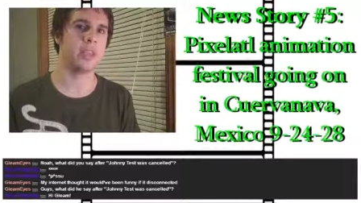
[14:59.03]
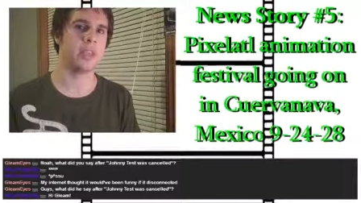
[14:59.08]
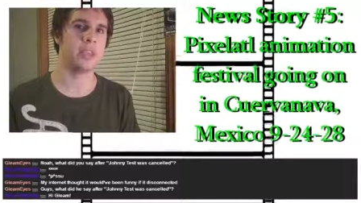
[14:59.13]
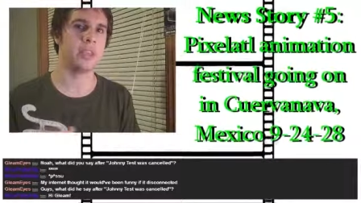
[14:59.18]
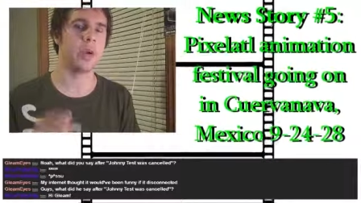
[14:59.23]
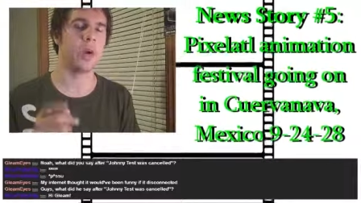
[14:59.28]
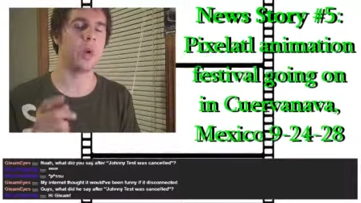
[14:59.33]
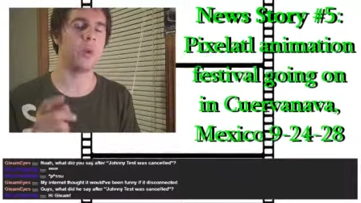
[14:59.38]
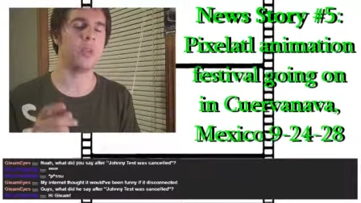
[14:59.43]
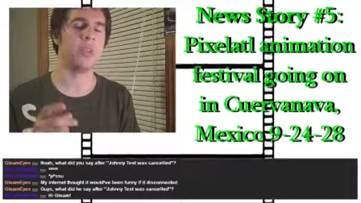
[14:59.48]

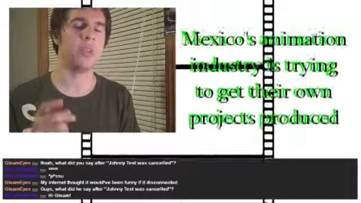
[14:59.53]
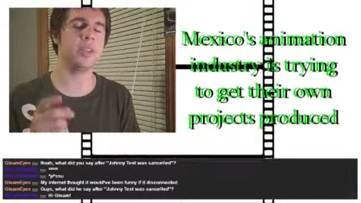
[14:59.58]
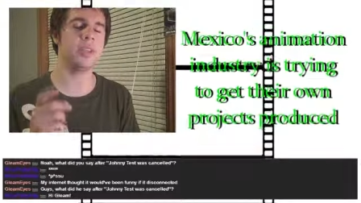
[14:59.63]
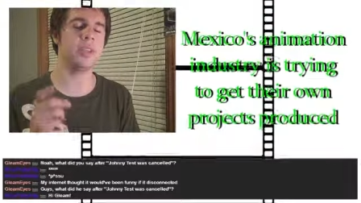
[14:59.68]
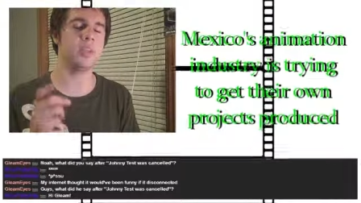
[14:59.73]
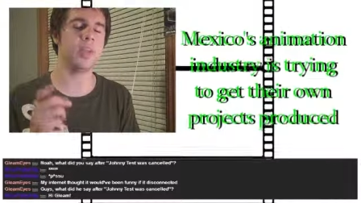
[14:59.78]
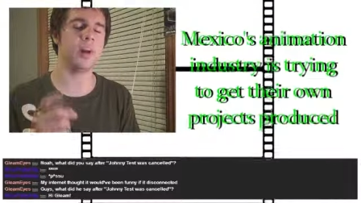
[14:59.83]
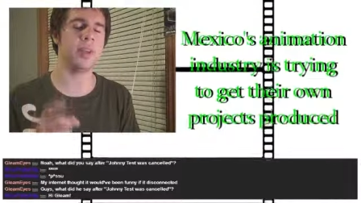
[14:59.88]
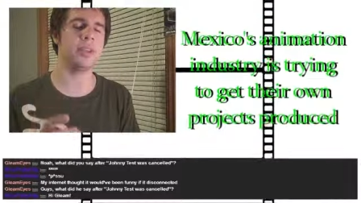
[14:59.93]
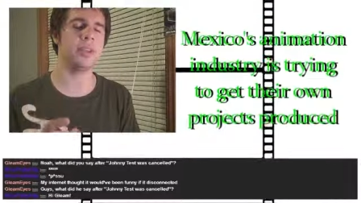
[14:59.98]
The only
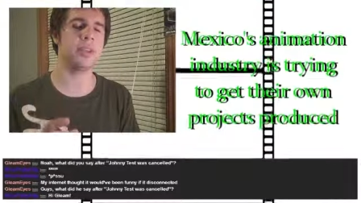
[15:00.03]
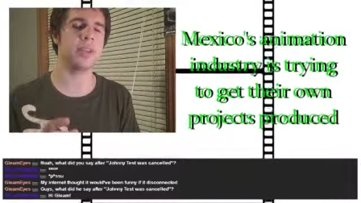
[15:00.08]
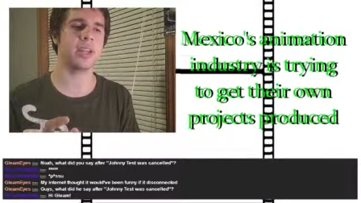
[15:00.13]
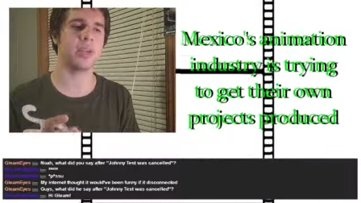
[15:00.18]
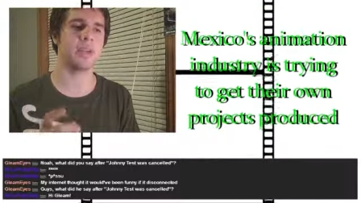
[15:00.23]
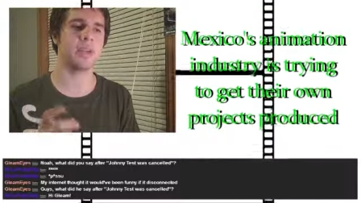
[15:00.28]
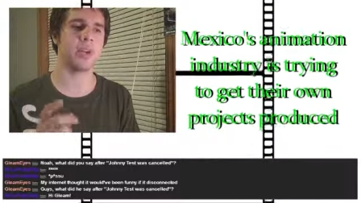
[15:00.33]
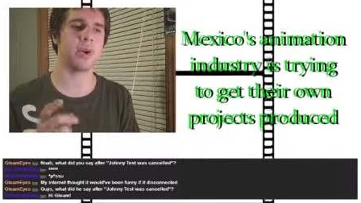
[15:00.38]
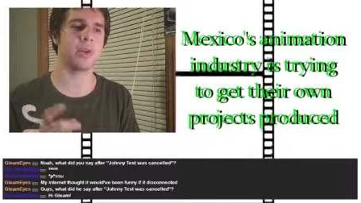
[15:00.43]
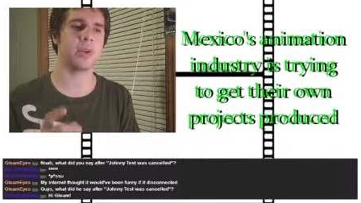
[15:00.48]
ones that
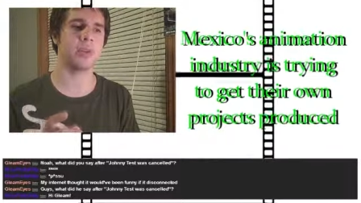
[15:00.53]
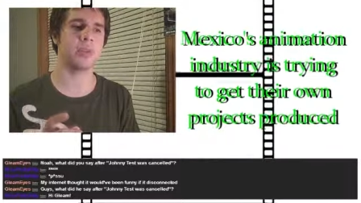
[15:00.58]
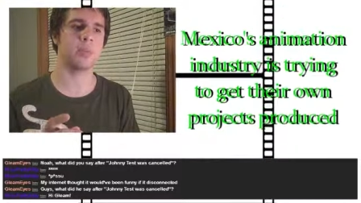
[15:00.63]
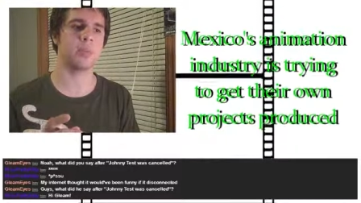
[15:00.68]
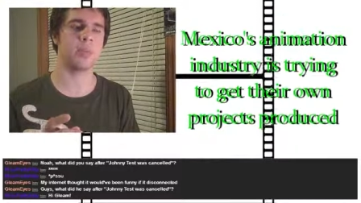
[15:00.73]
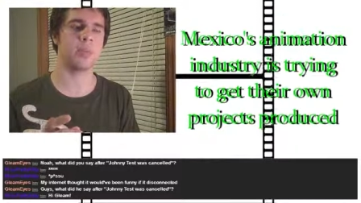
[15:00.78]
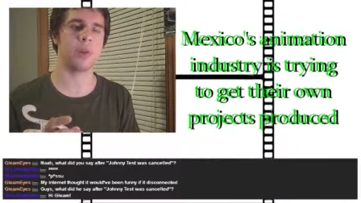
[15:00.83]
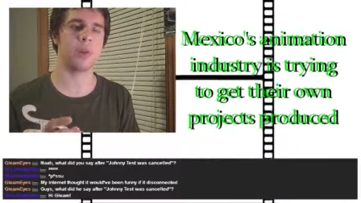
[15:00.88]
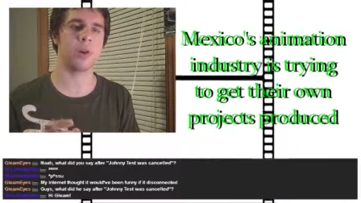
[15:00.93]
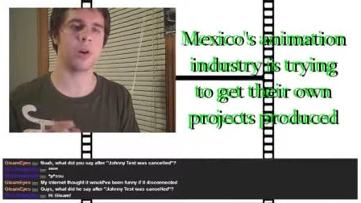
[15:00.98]
I've noticed
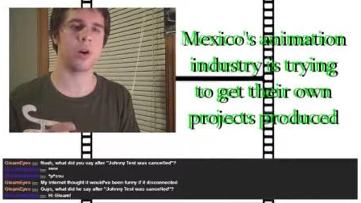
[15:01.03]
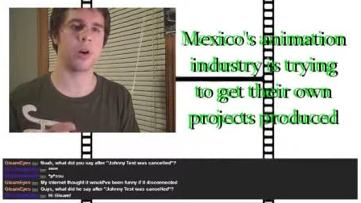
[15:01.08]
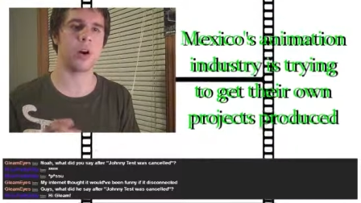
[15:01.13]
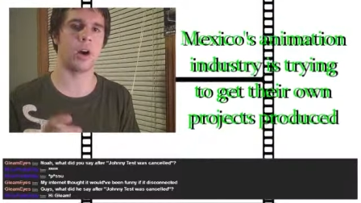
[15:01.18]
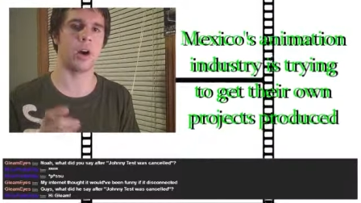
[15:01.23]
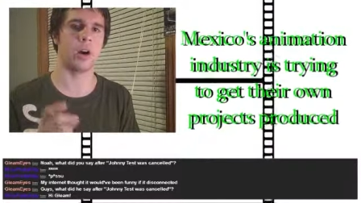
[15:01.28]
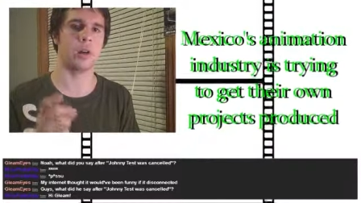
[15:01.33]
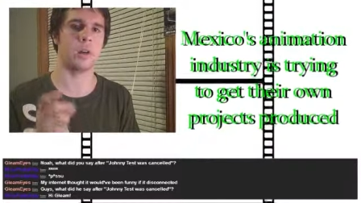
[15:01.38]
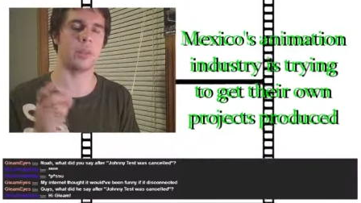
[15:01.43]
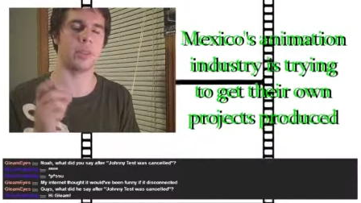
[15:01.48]
before
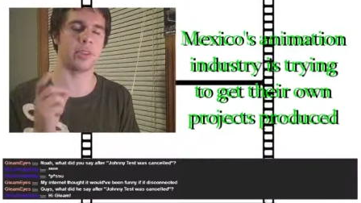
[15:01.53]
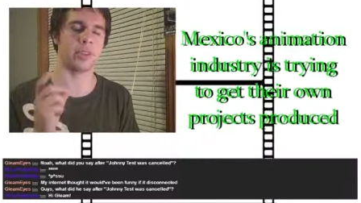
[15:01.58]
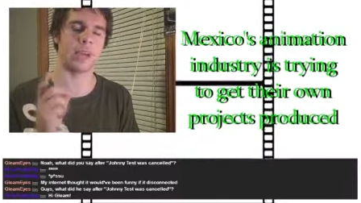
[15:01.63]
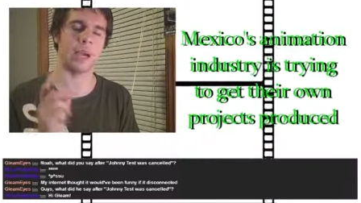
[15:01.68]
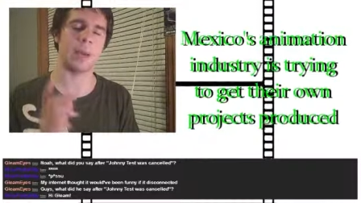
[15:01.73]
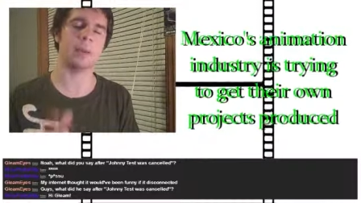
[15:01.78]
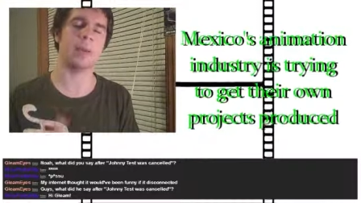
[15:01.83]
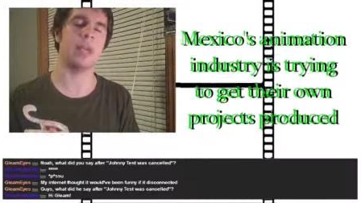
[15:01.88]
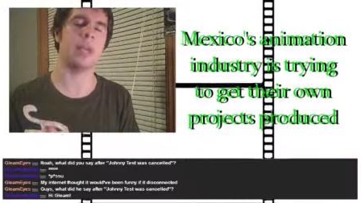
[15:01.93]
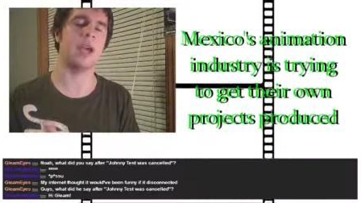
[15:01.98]
are the Top